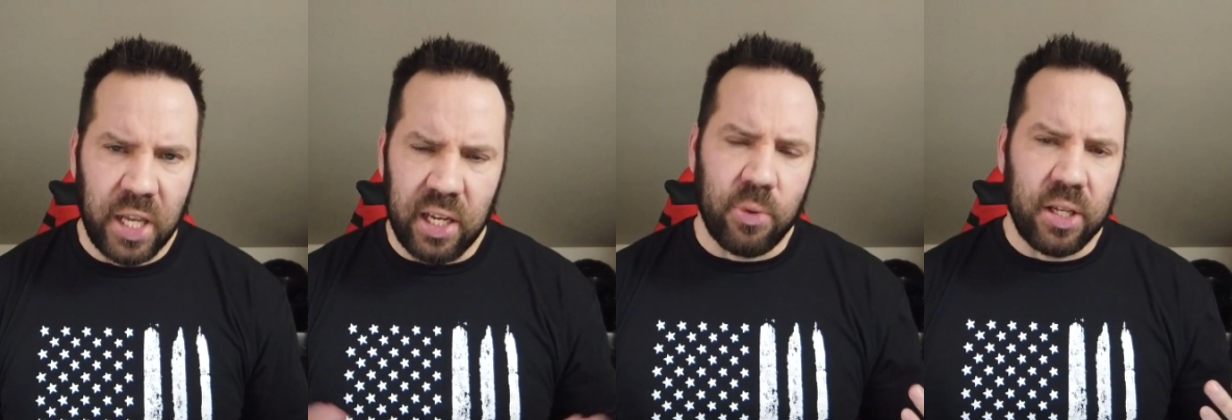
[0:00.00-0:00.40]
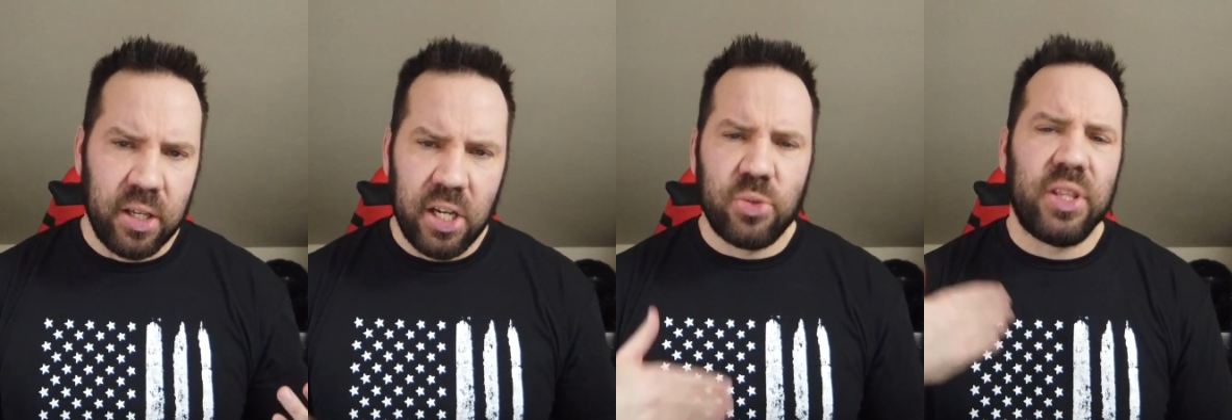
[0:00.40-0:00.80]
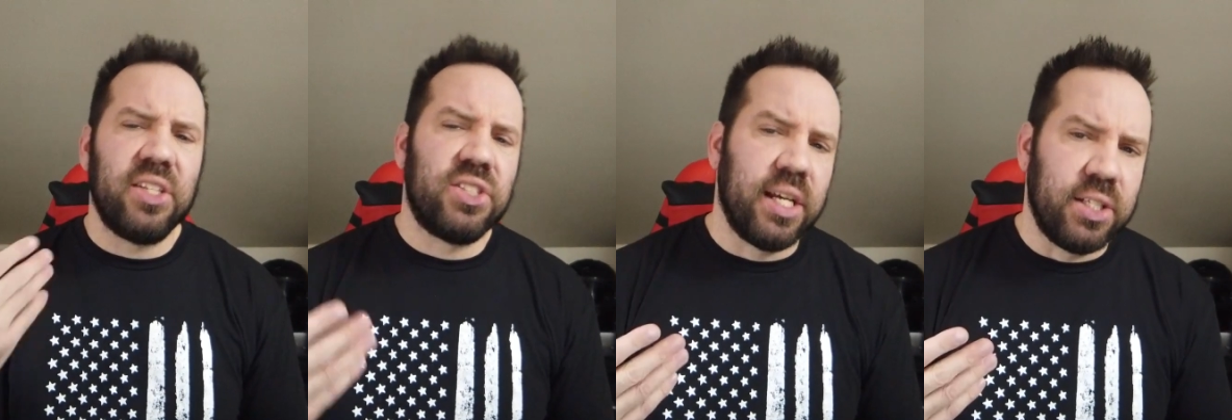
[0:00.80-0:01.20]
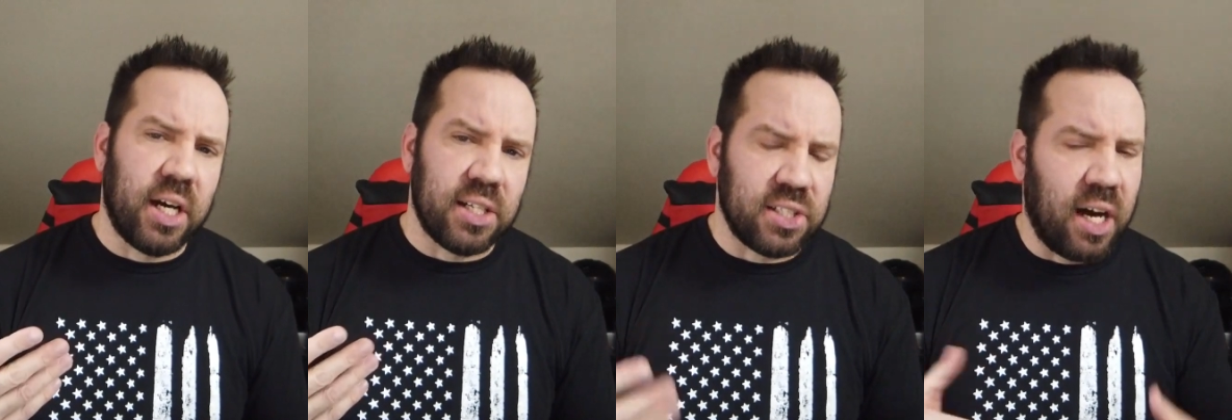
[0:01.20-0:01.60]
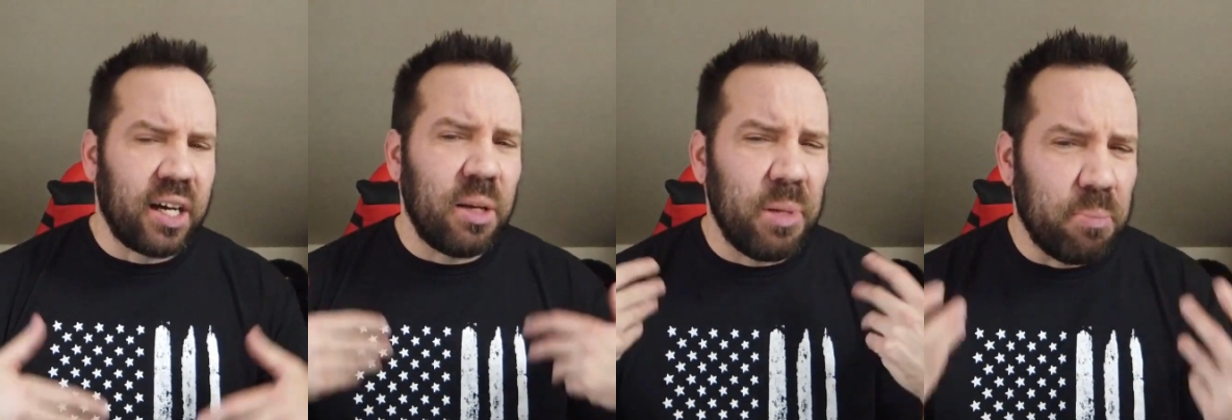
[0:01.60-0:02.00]
Anyway, here's what this thing does. I'm
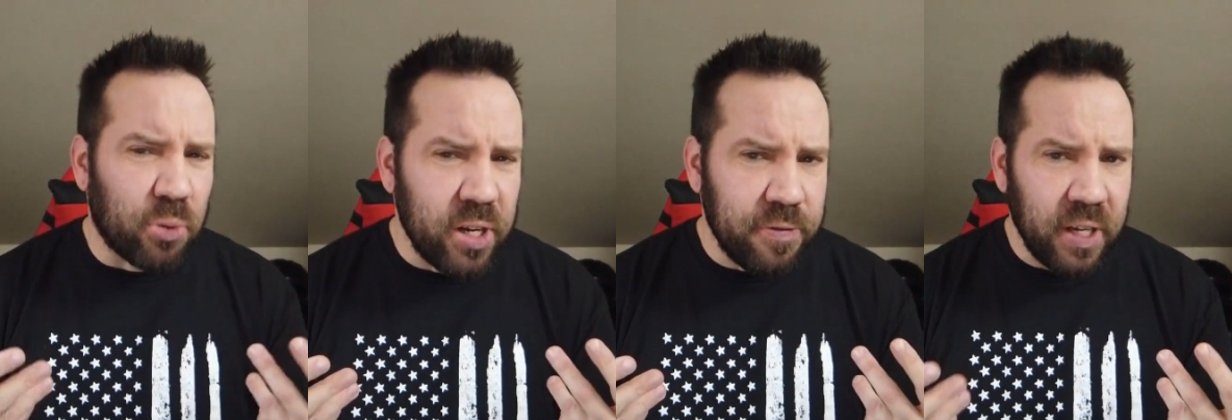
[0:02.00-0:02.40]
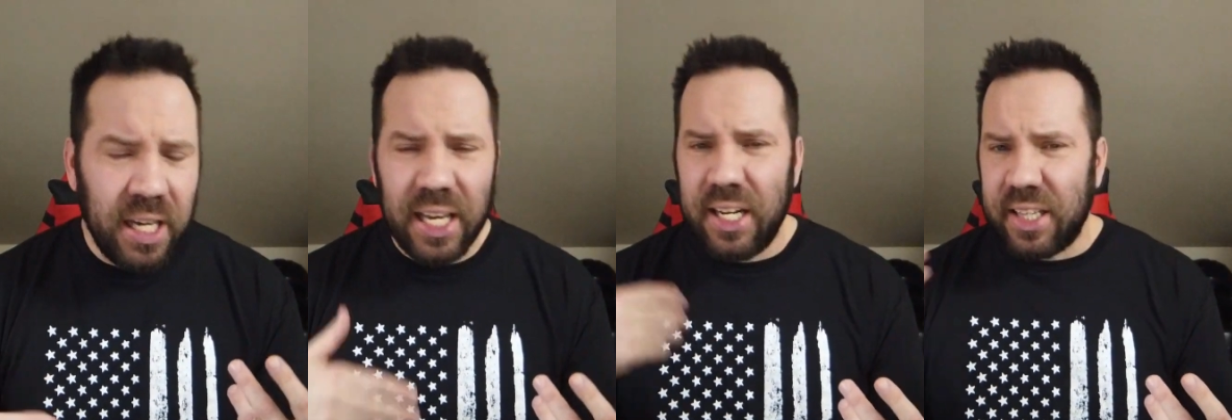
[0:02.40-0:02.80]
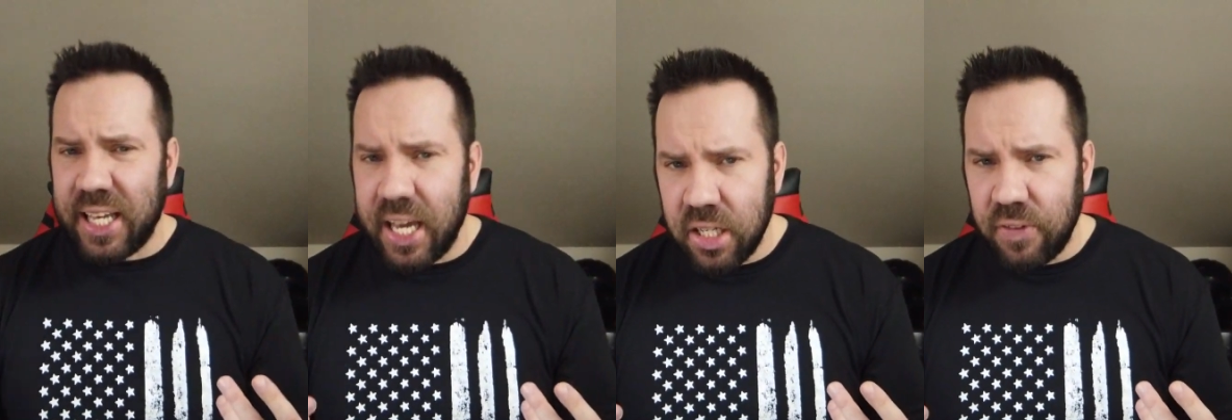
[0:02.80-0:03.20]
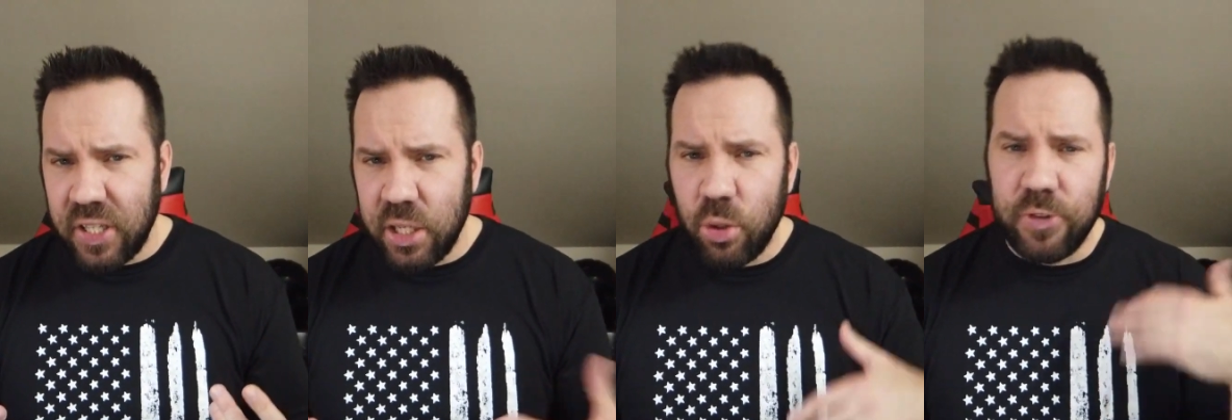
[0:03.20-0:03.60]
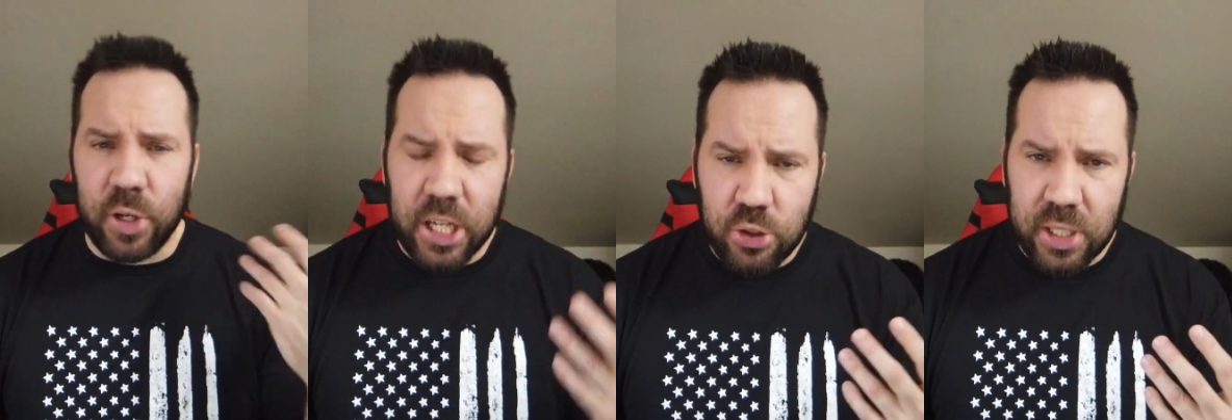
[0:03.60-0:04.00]
going to be brief, and at the end of the video, if
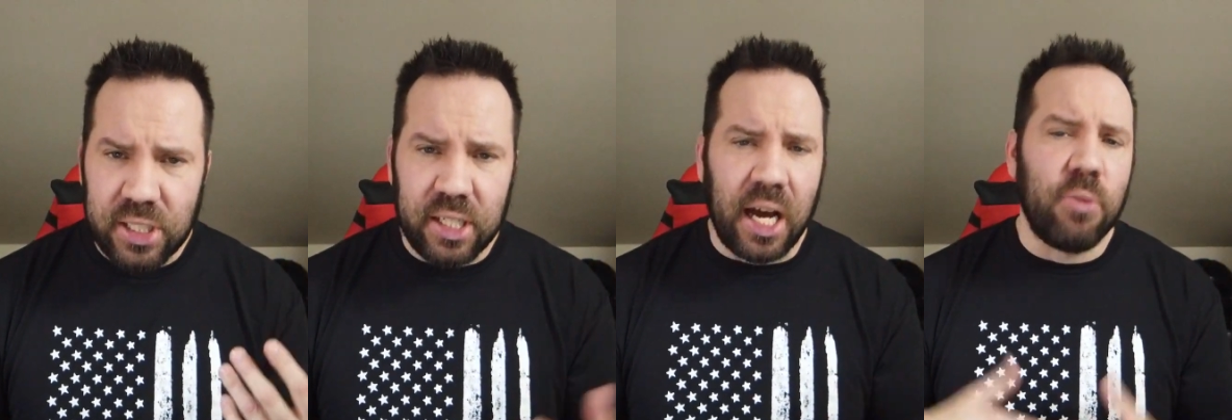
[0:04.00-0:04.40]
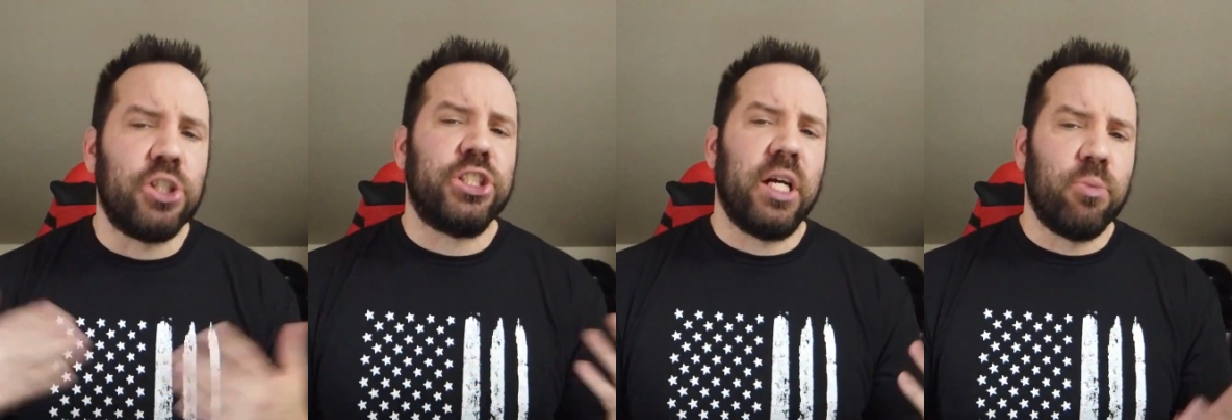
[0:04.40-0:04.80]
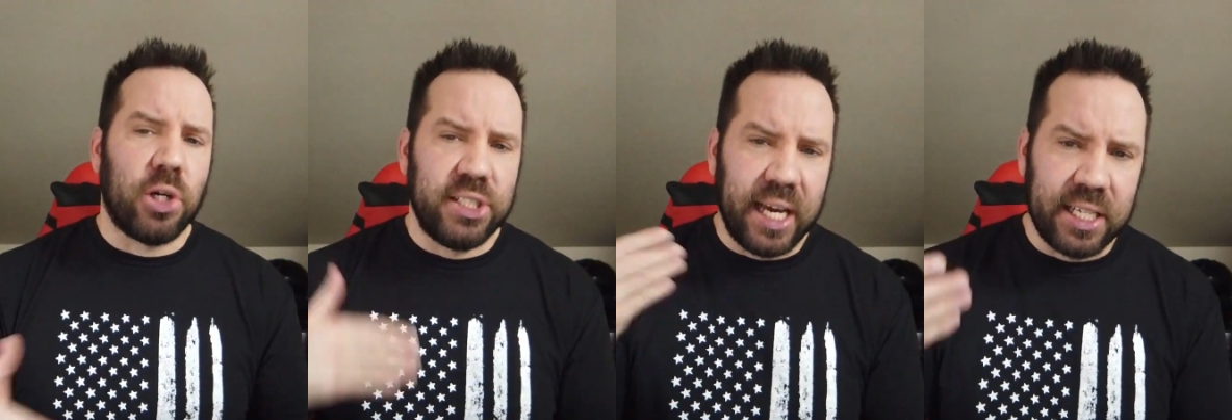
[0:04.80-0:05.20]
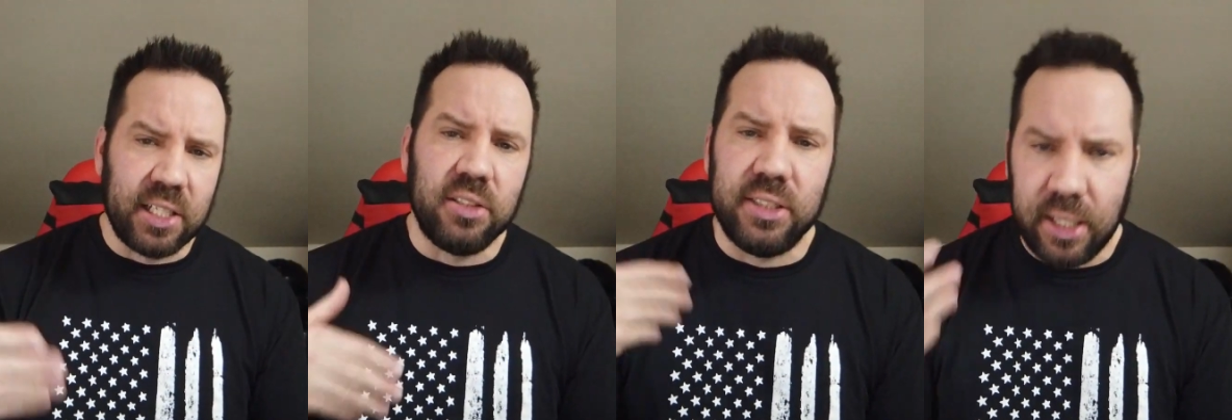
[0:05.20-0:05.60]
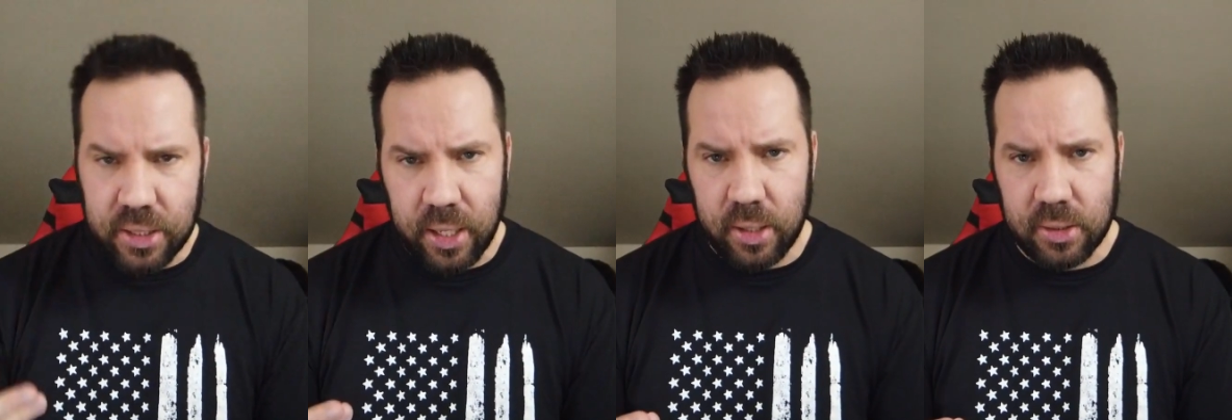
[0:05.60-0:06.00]
you're interested, I will share more technical
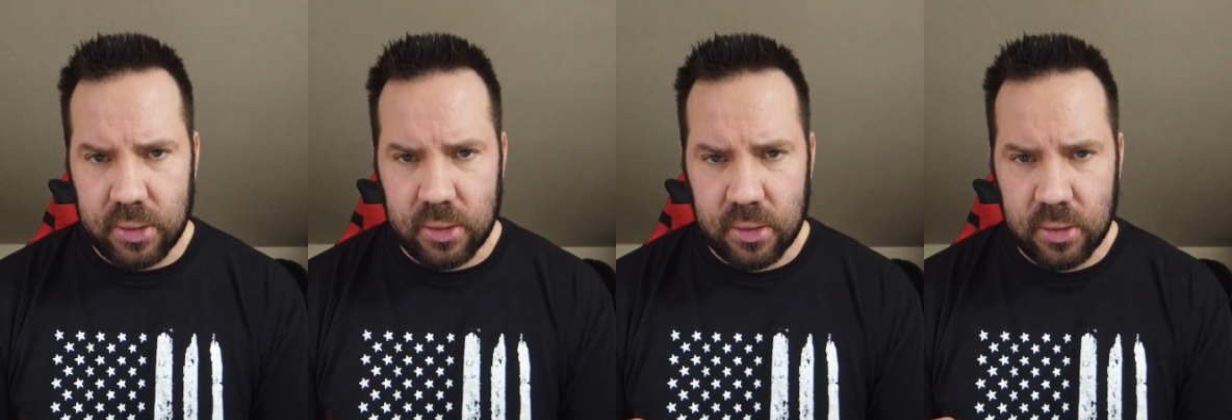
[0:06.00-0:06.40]
details.